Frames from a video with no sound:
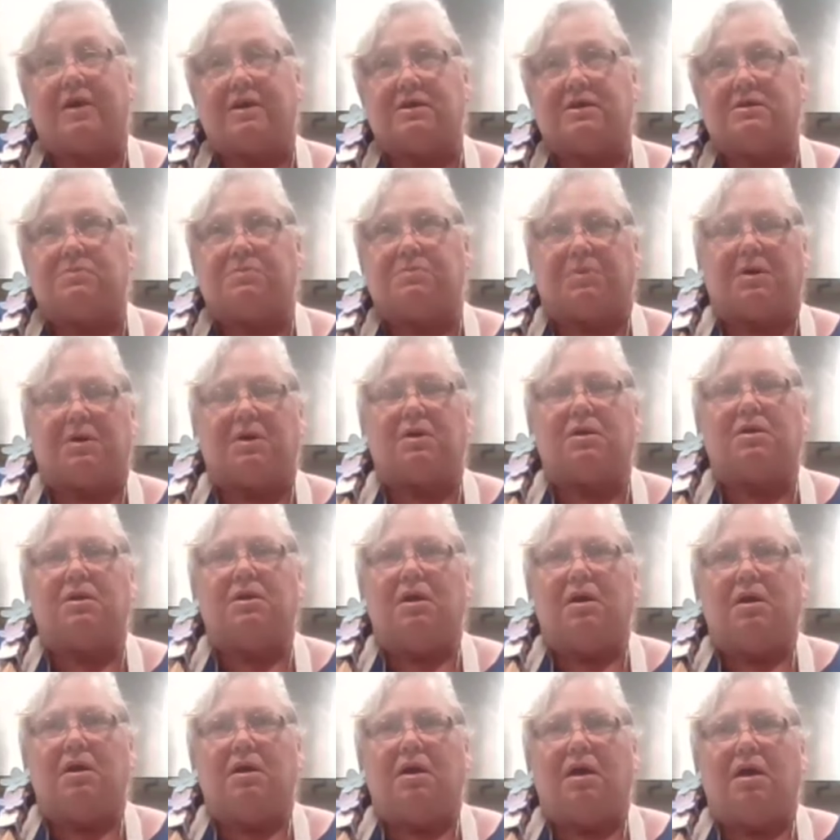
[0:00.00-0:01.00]
on
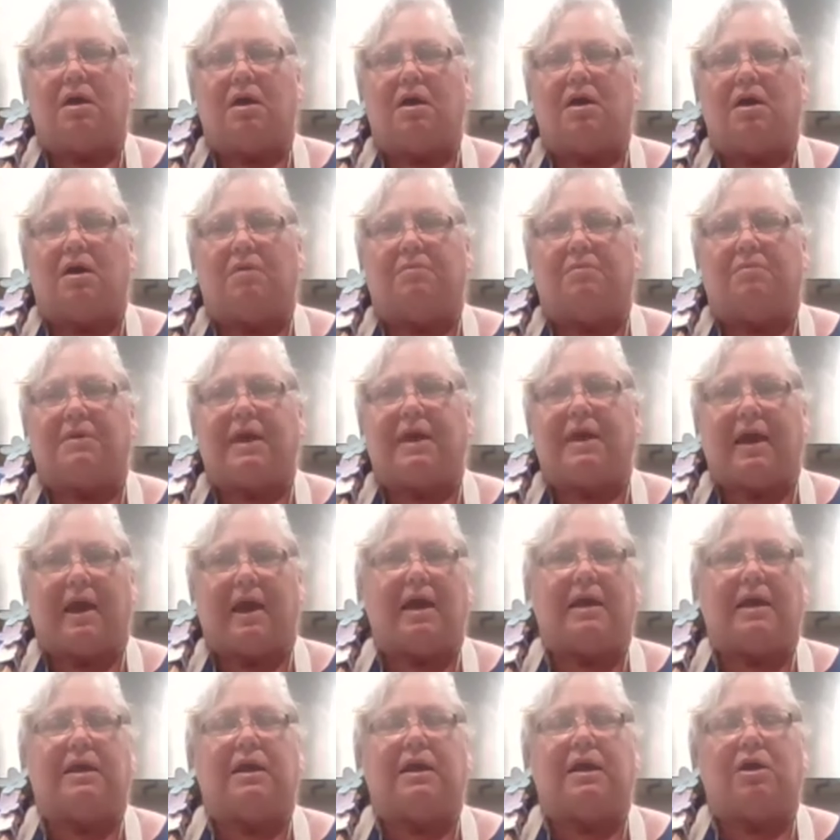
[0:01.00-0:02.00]
Facebook, um,
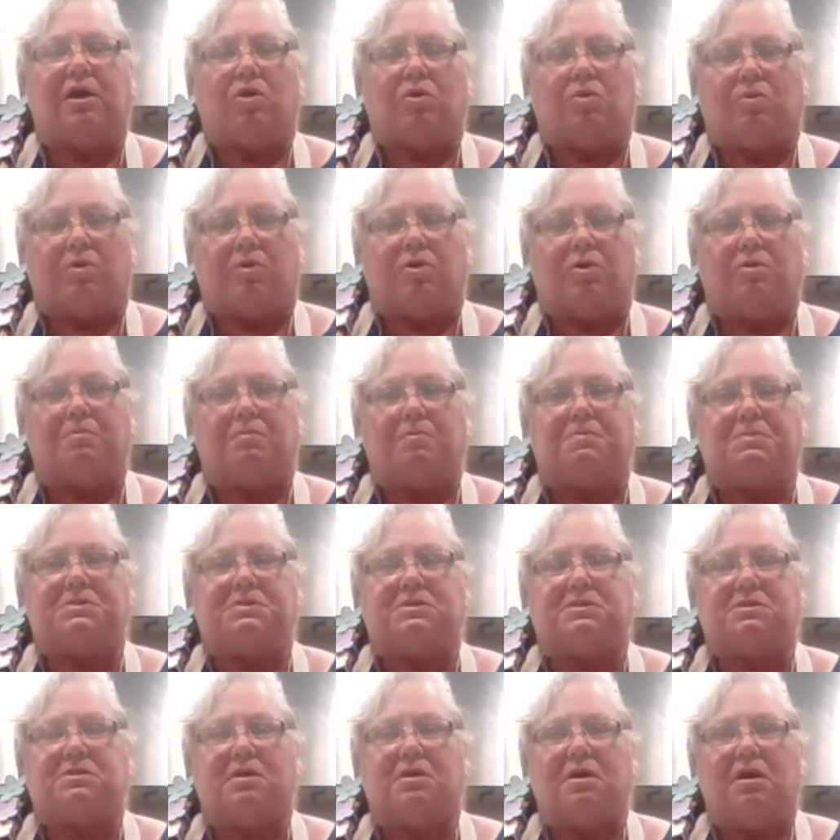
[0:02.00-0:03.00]
canning
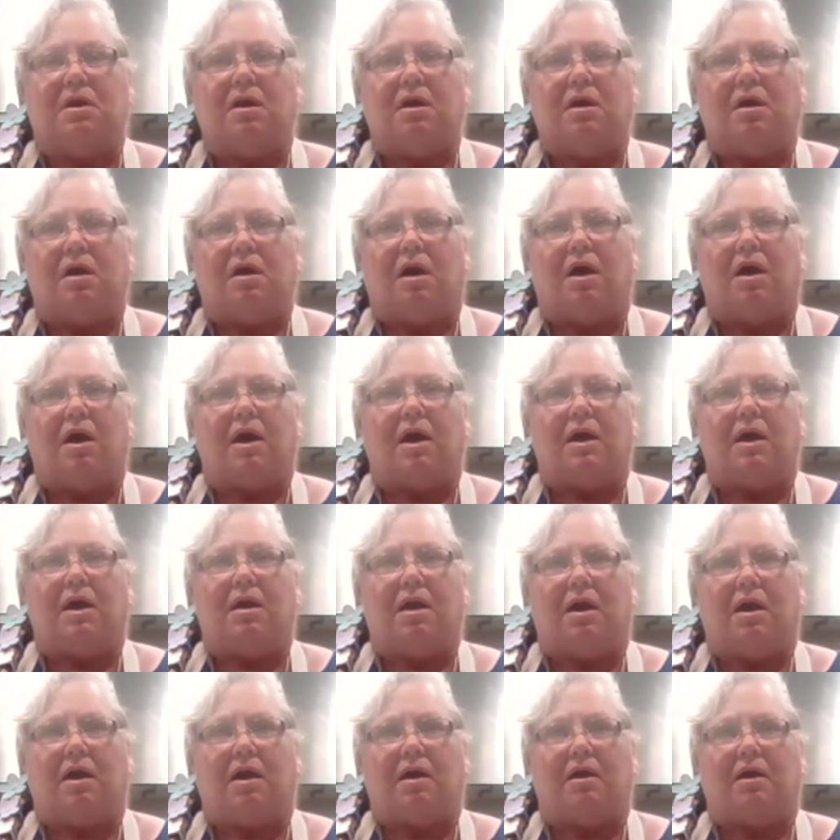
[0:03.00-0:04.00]
groups.
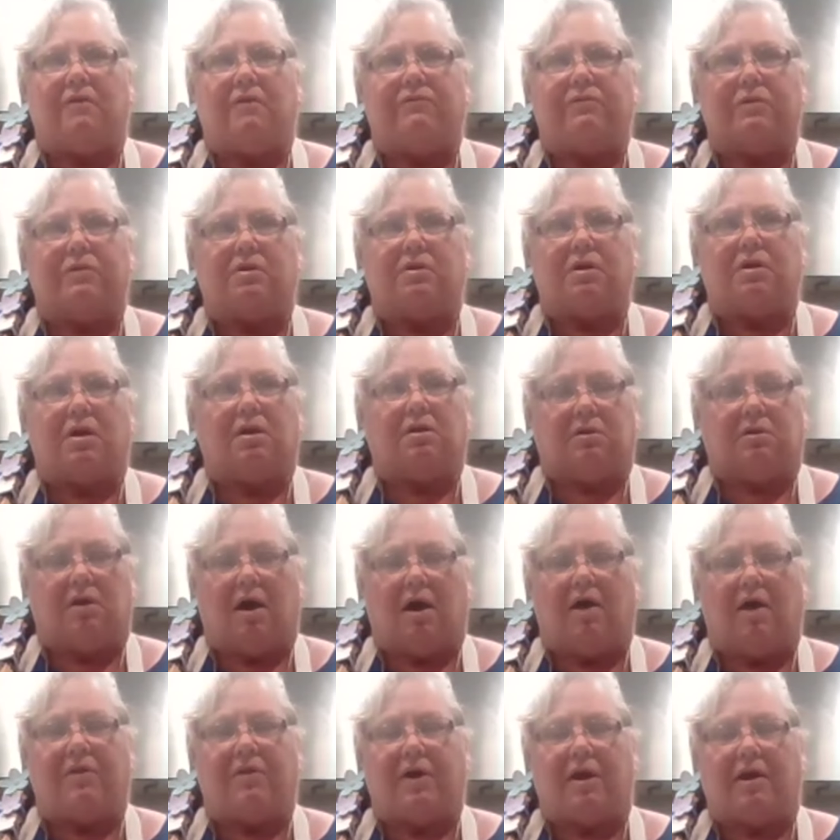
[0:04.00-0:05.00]
I have a
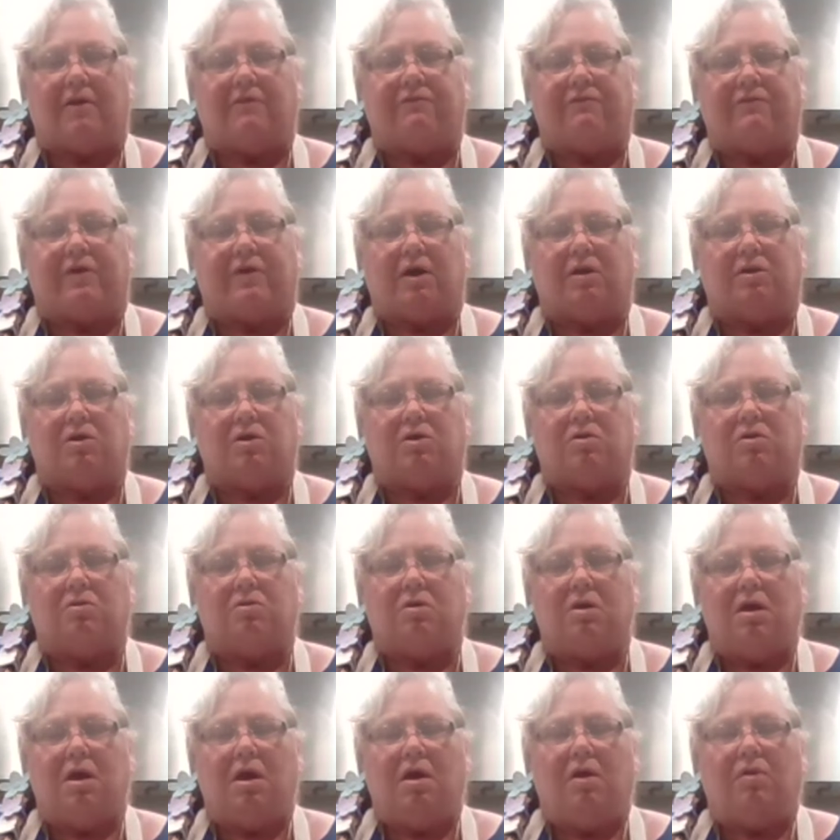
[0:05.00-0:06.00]
lot that I
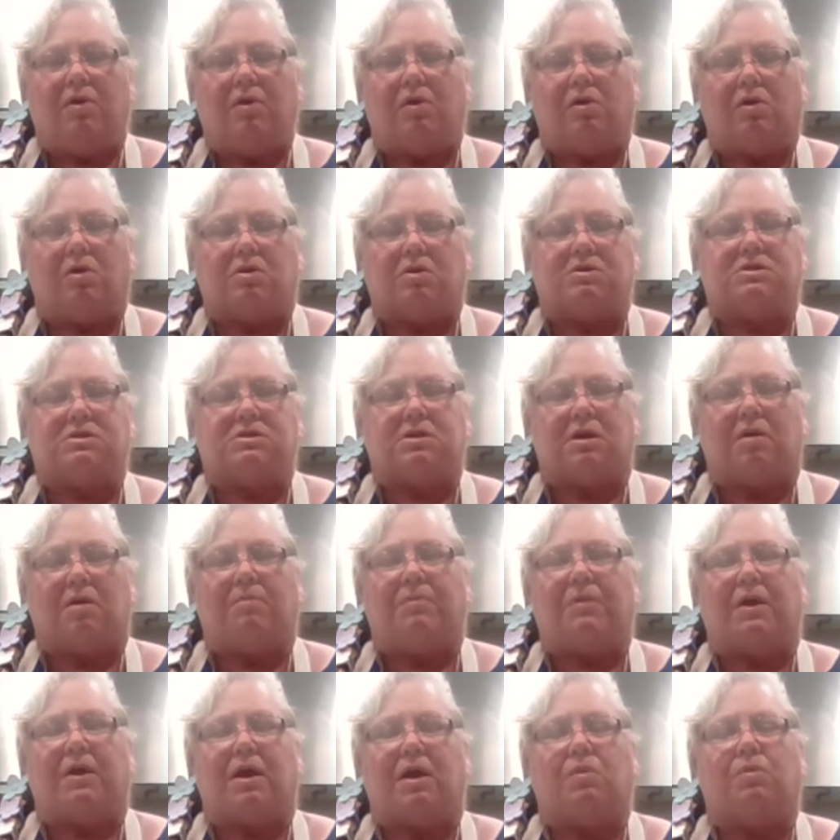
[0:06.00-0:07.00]
follow. There are
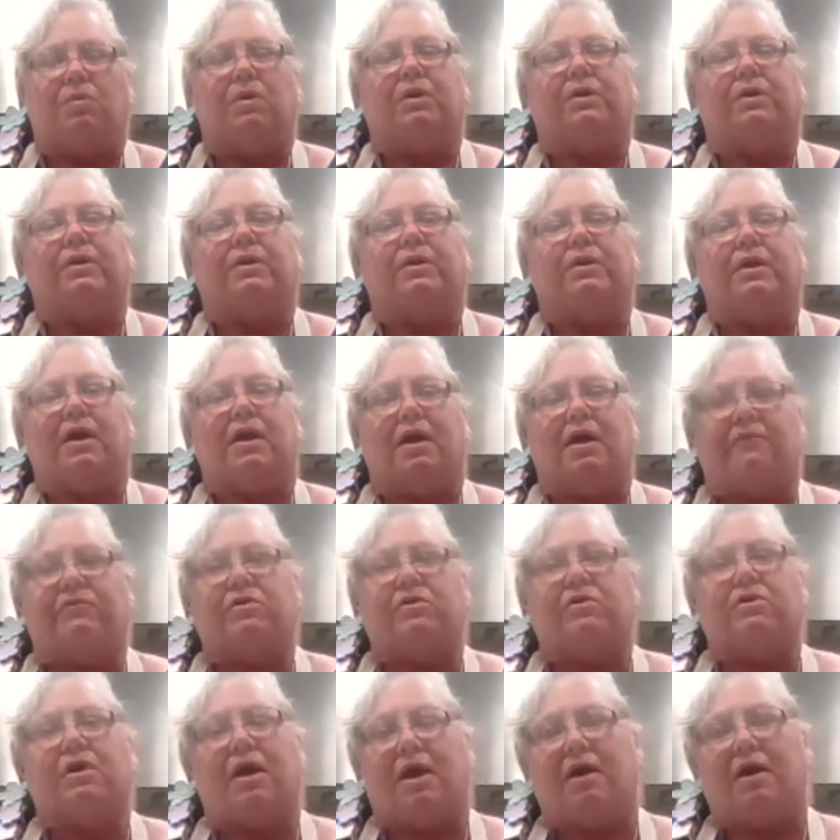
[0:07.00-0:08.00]
some that I will
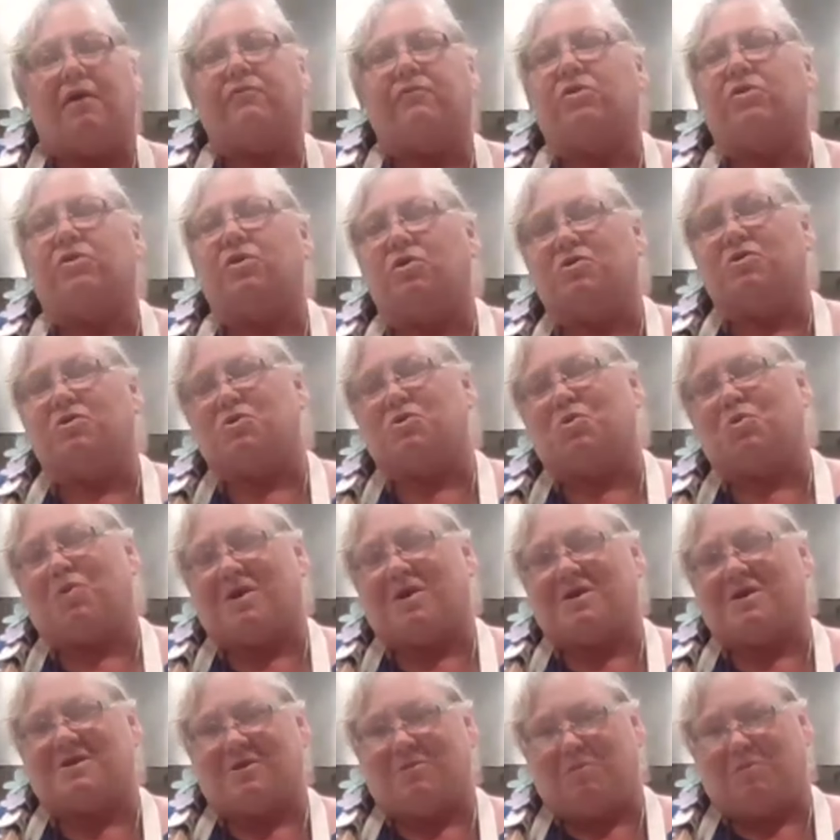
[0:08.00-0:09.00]
never, ever use a
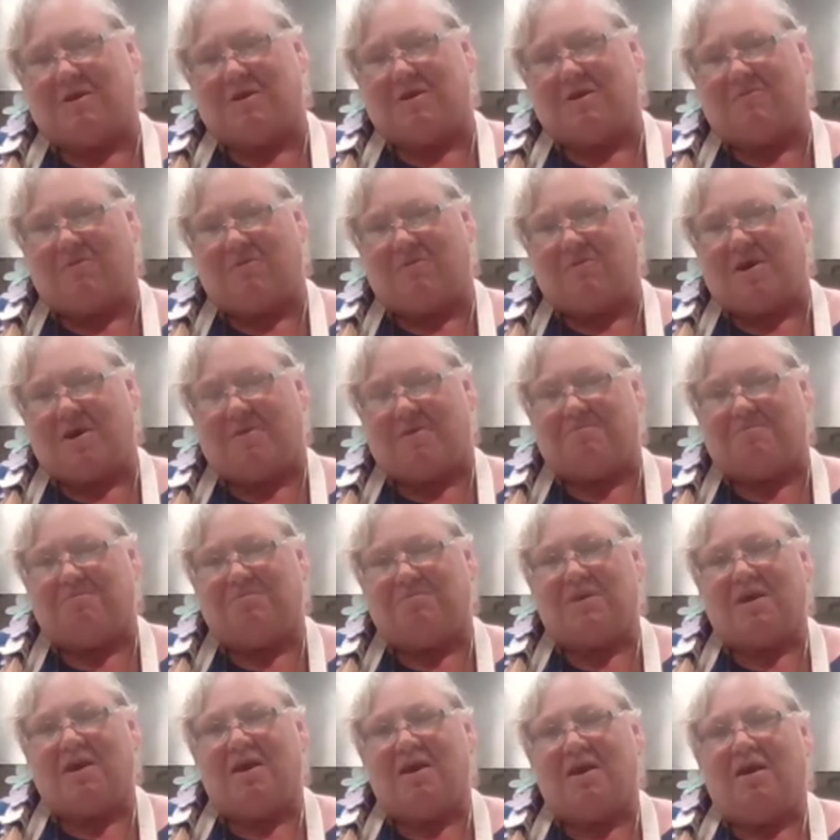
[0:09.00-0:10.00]
recipe from
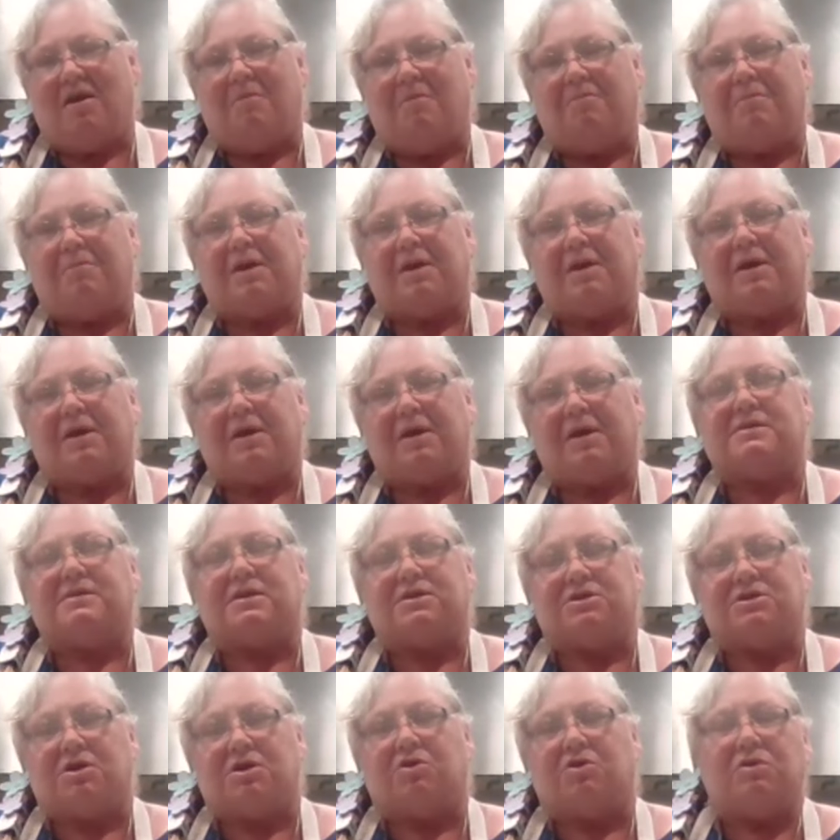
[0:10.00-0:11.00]
because
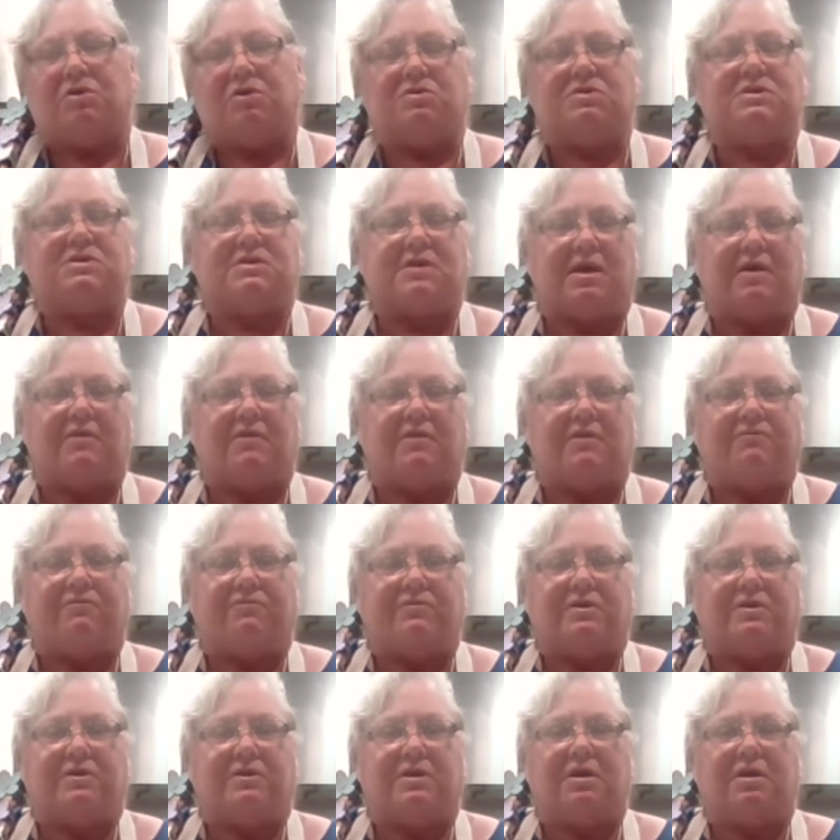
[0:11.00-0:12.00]
they don't use
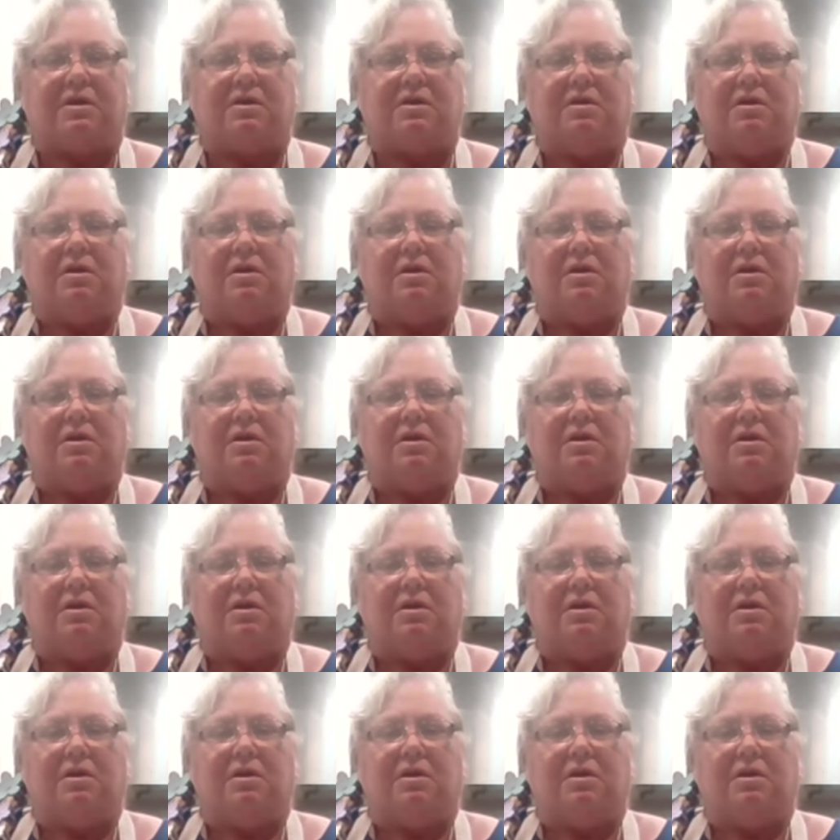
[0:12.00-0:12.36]
safety.